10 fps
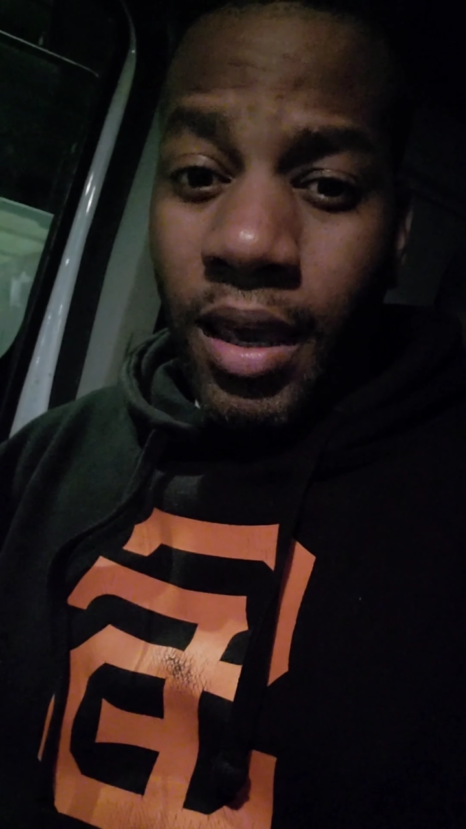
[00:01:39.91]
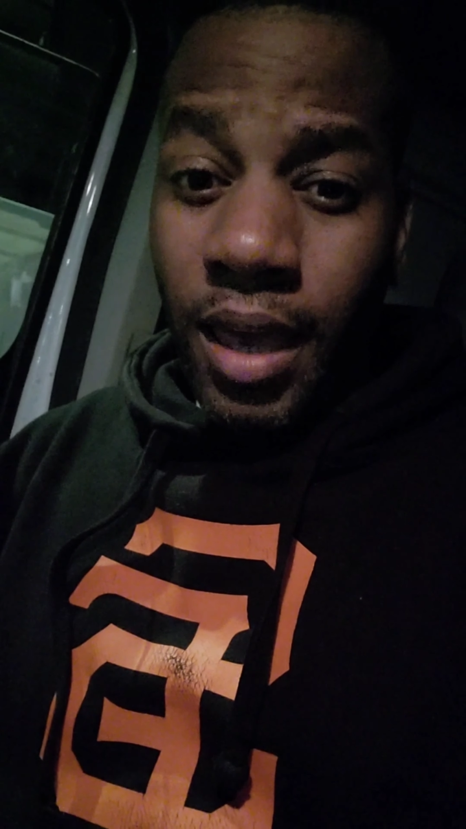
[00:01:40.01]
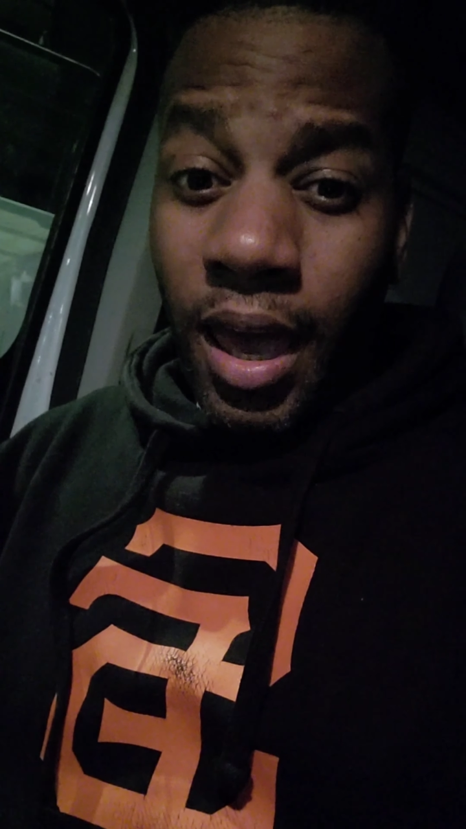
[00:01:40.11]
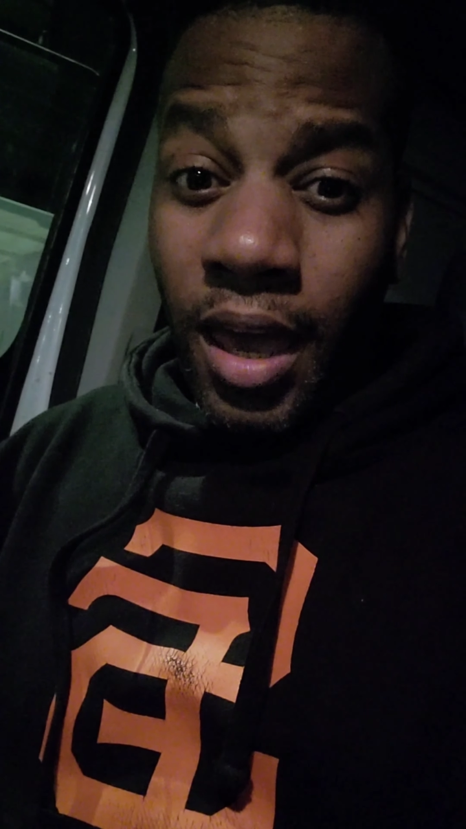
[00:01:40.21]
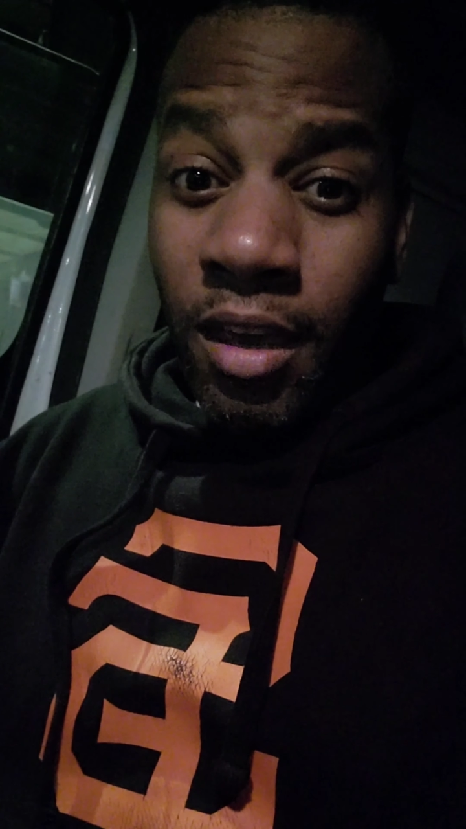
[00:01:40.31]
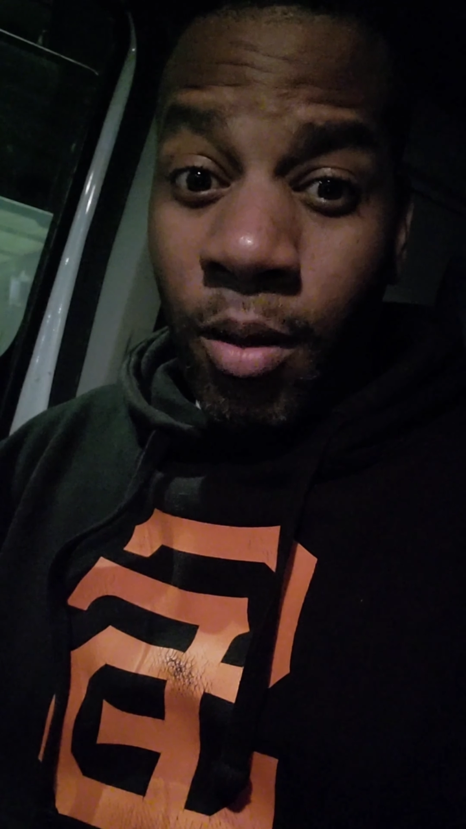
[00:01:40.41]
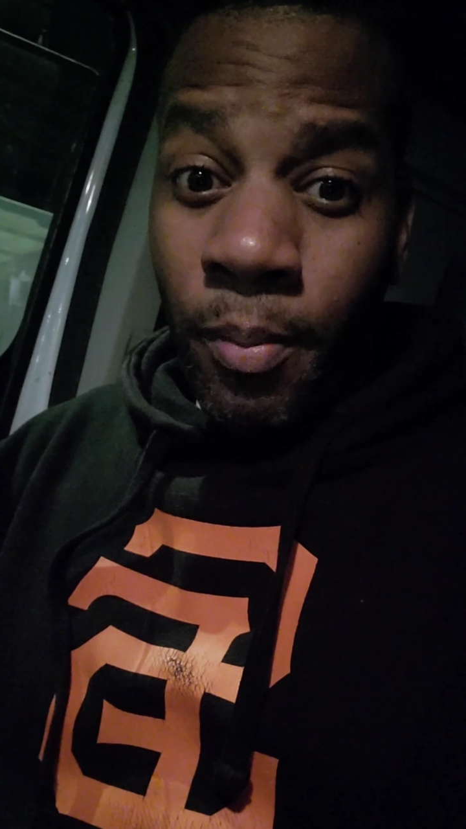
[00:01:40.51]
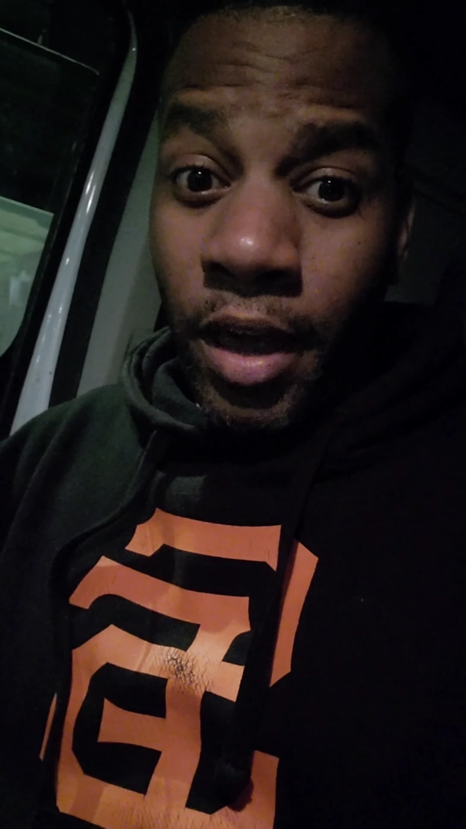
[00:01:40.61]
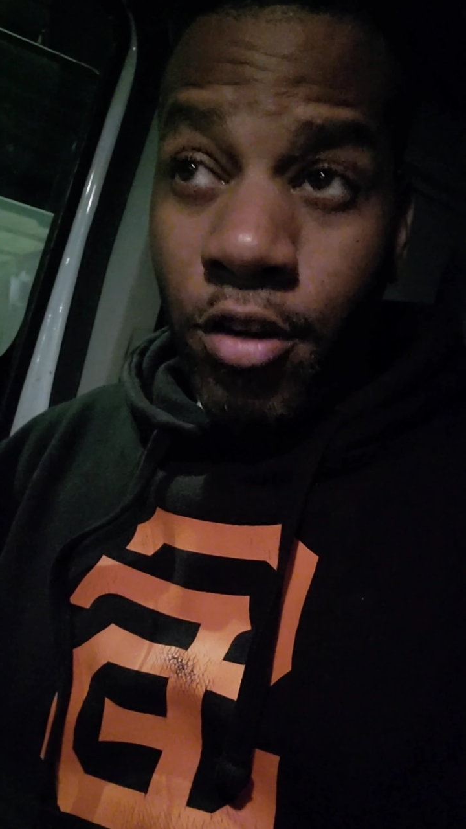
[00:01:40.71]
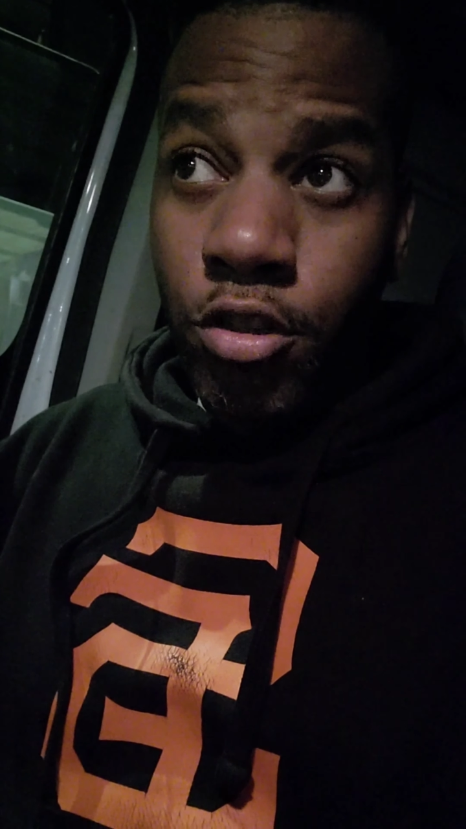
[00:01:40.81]
aka a
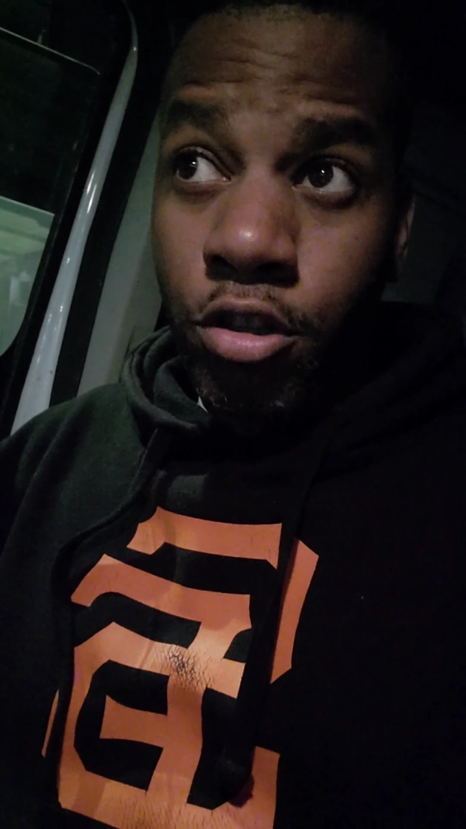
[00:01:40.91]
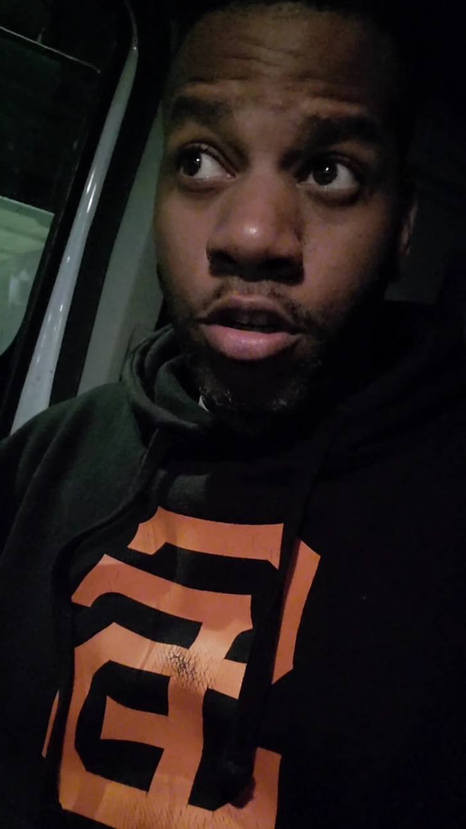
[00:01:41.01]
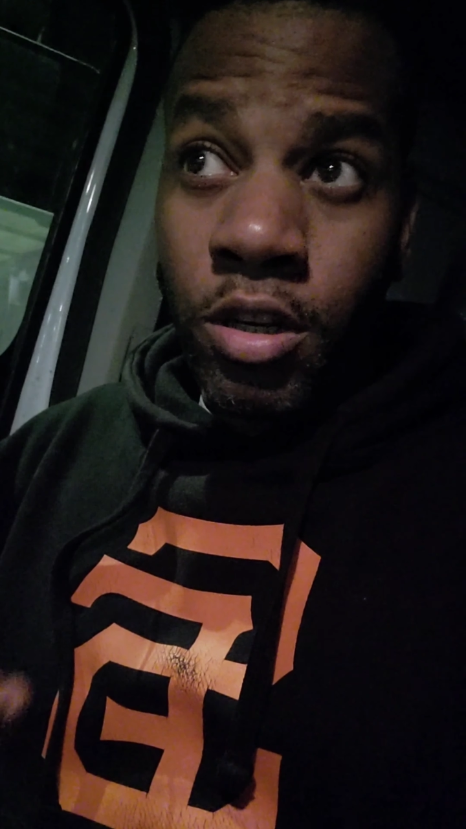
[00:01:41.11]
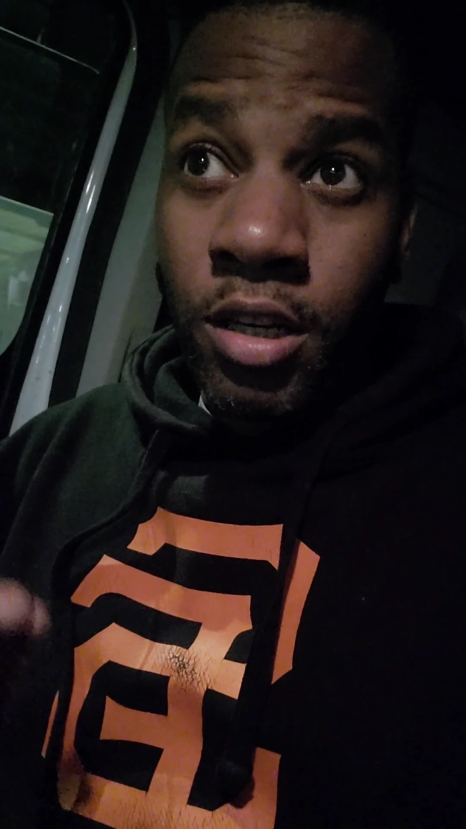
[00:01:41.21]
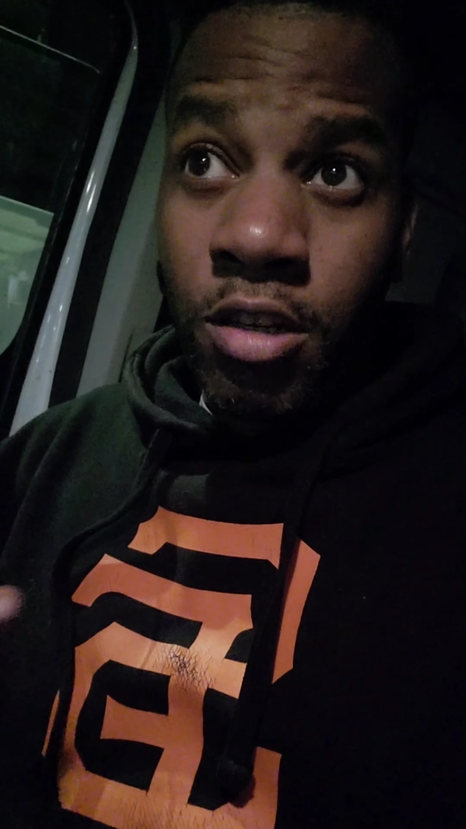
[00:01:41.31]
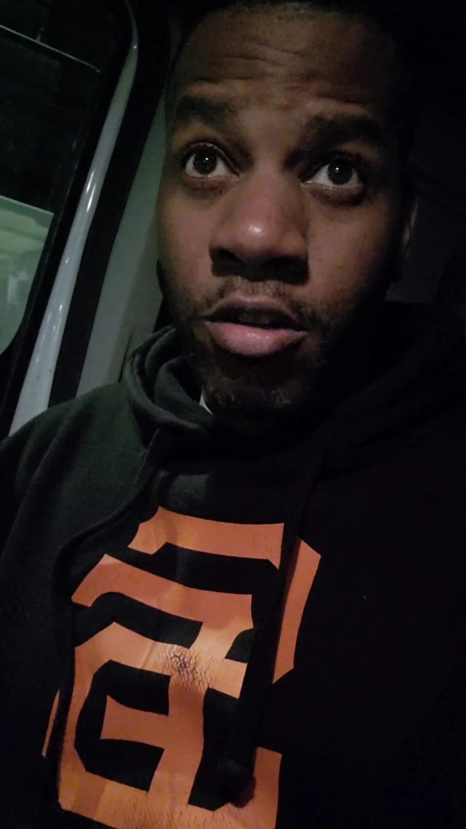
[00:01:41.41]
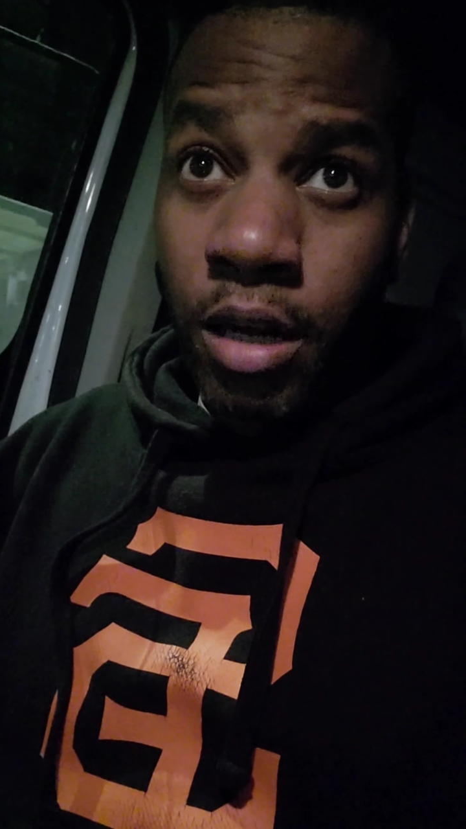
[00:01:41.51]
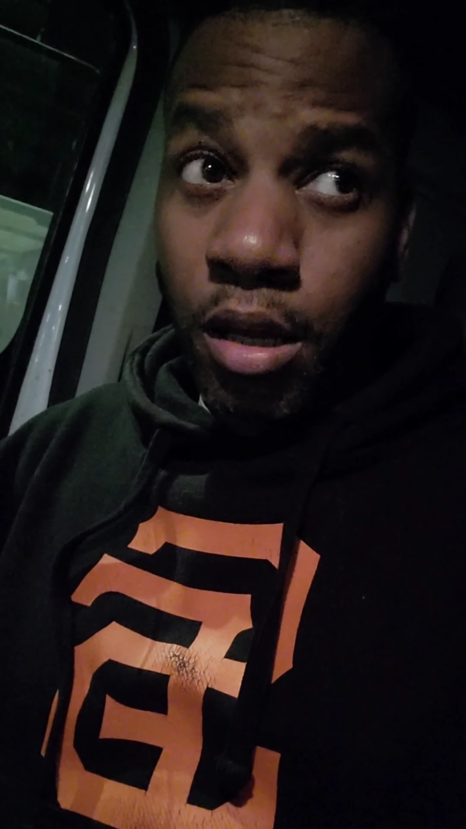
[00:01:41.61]
manager, a leader,